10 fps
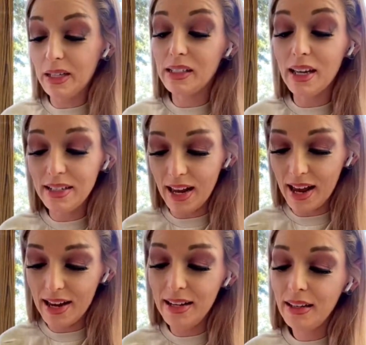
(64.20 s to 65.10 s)
my son
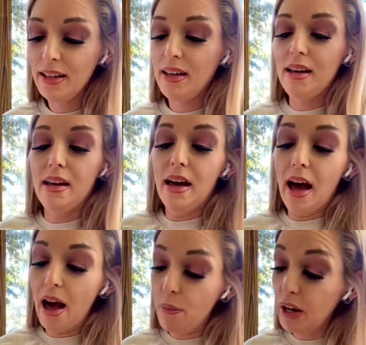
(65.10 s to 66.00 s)
died,
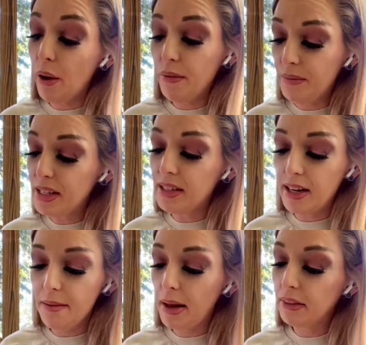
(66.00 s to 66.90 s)
I would go and
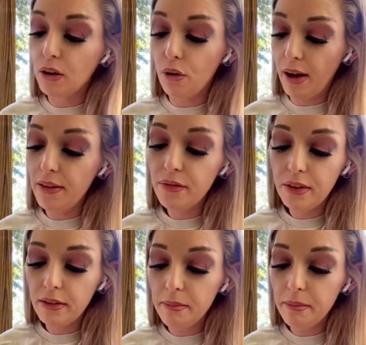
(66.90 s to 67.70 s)
visit him at the grave,